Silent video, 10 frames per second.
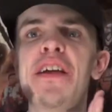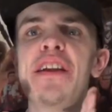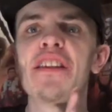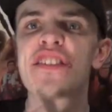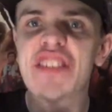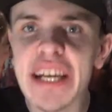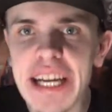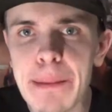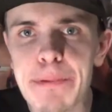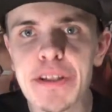Then the
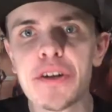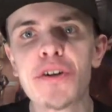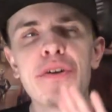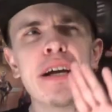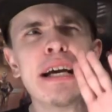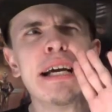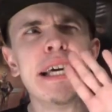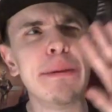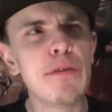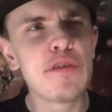second episode,
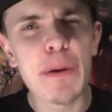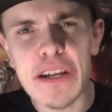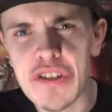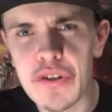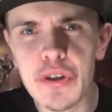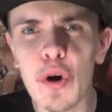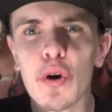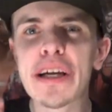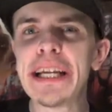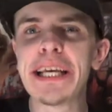he moves back to New
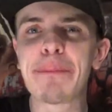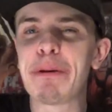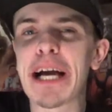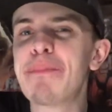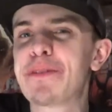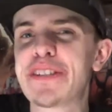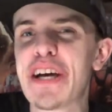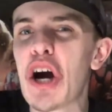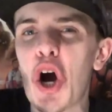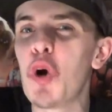York, and he becomes
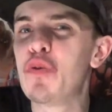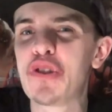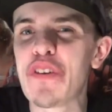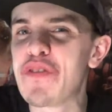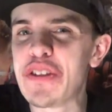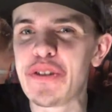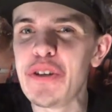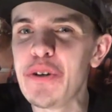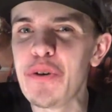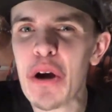a host of this
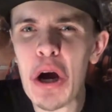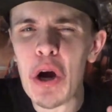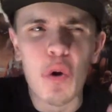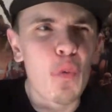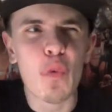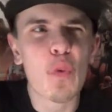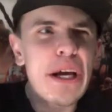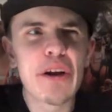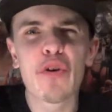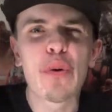new
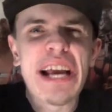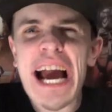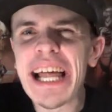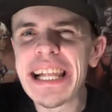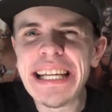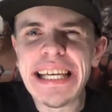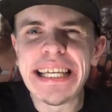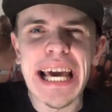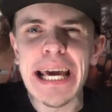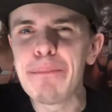weird
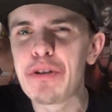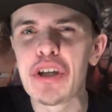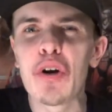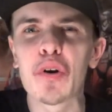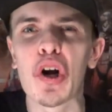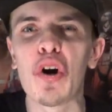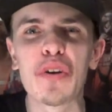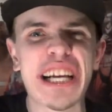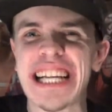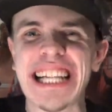reality game show
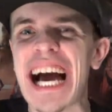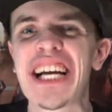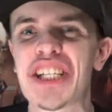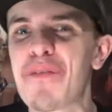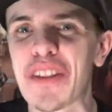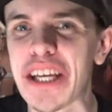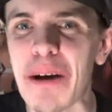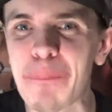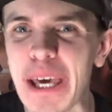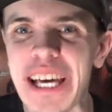called Clash of the
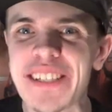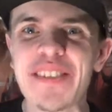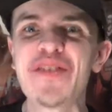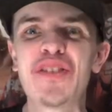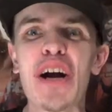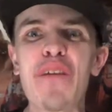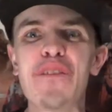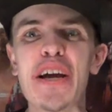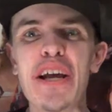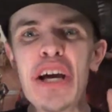Cupcakes and
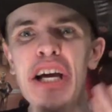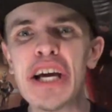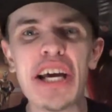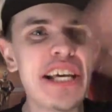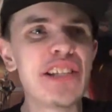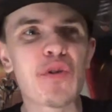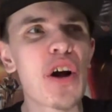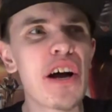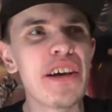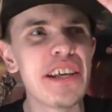stuff, and
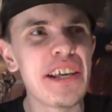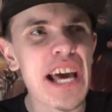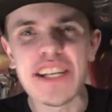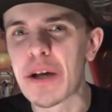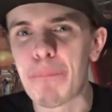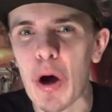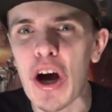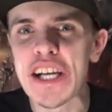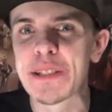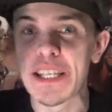he has a
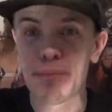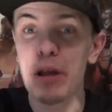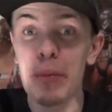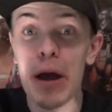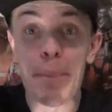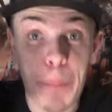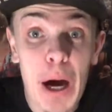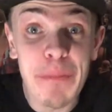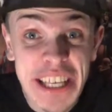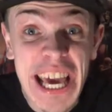boss that's played by
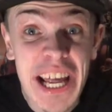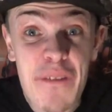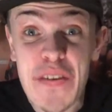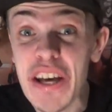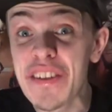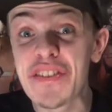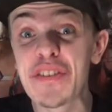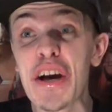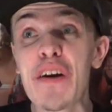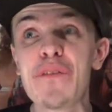Bobby Cannavale and
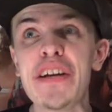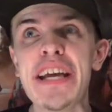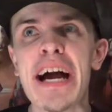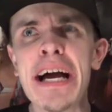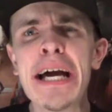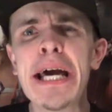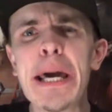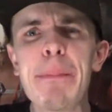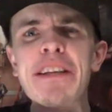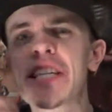stuff, and yeah,
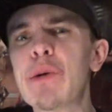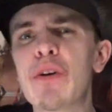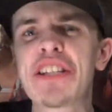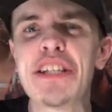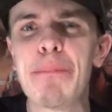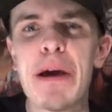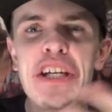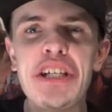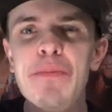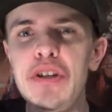he basically wants to
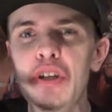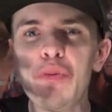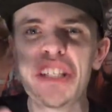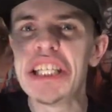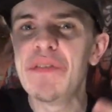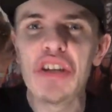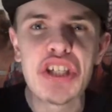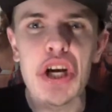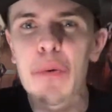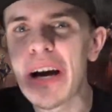pitch him a new TV
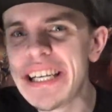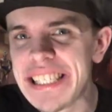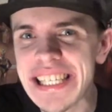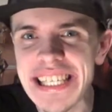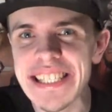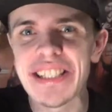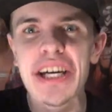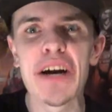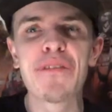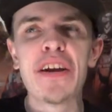show idea and
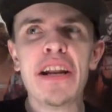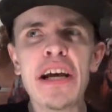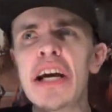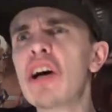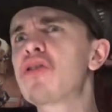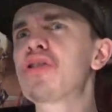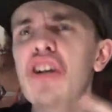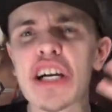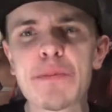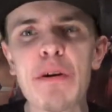stuff, and it also
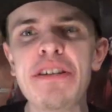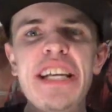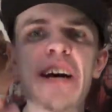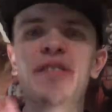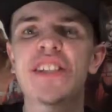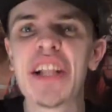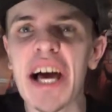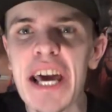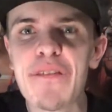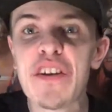talks about Dev's
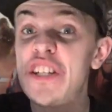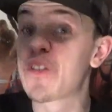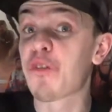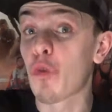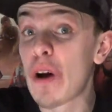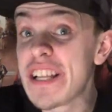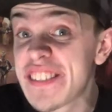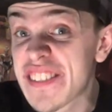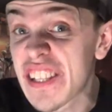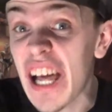life and his
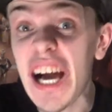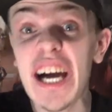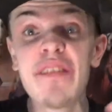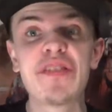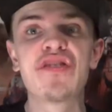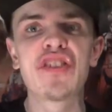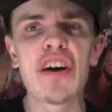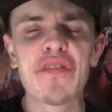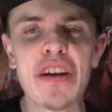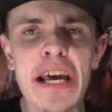friends' lives and
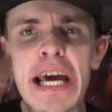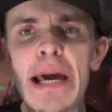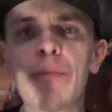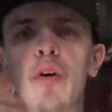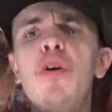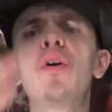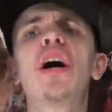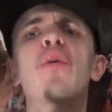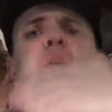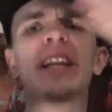stuff, and him going
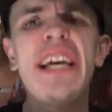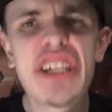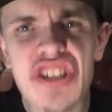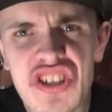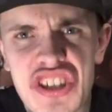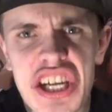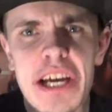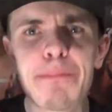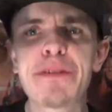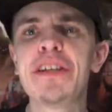on
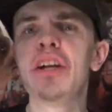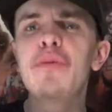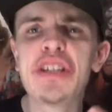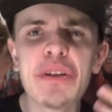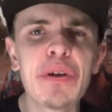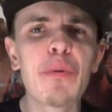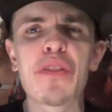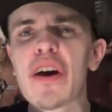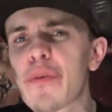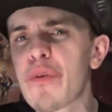relationships, you know, dealing
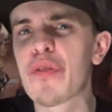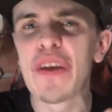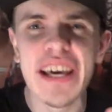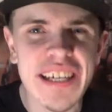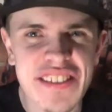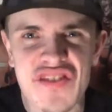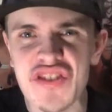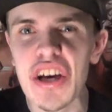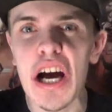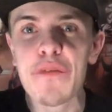with other things and
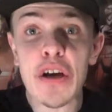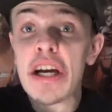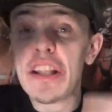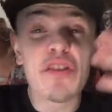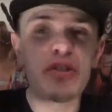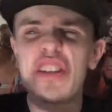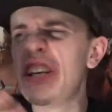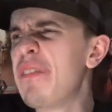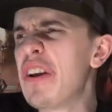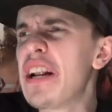stuff, and there's
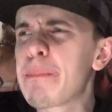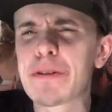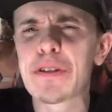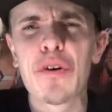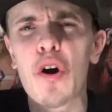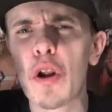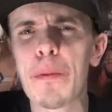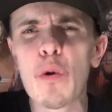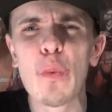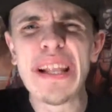even an episode all
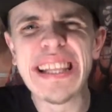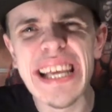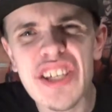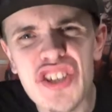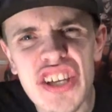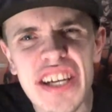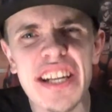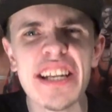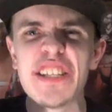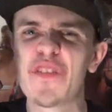about
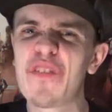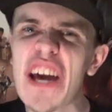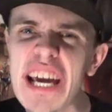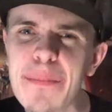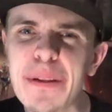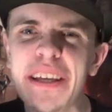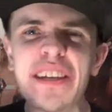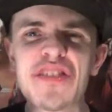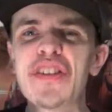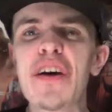religion and his family
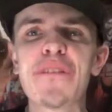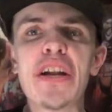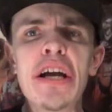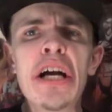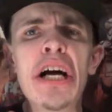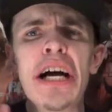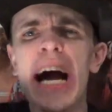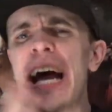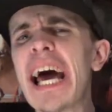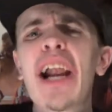and stuff, and
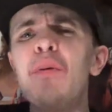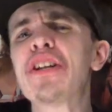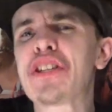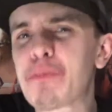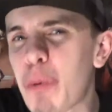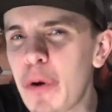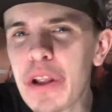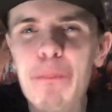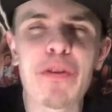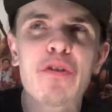I don't want to
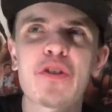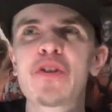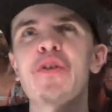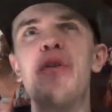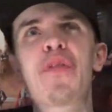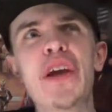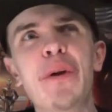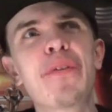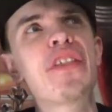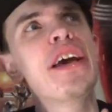spoil it, but there's also a
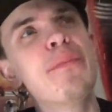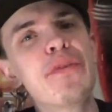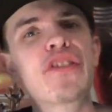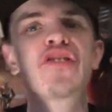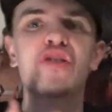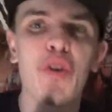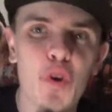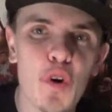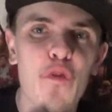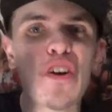thing with him and this
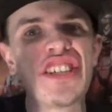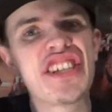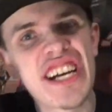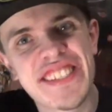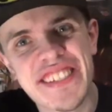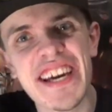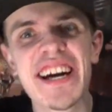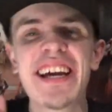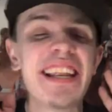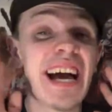girl, Francesca,
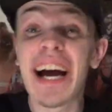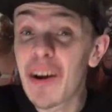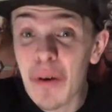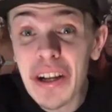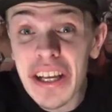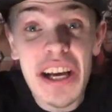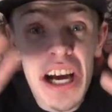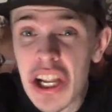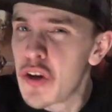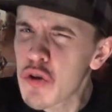and I don't want
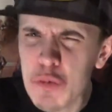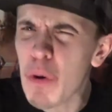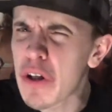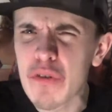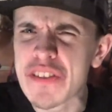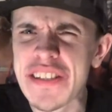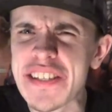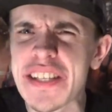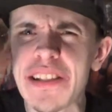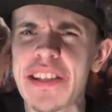to, no spoilers in
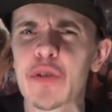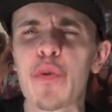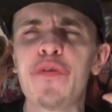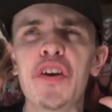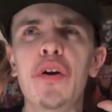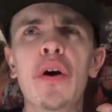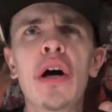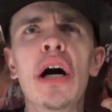this review.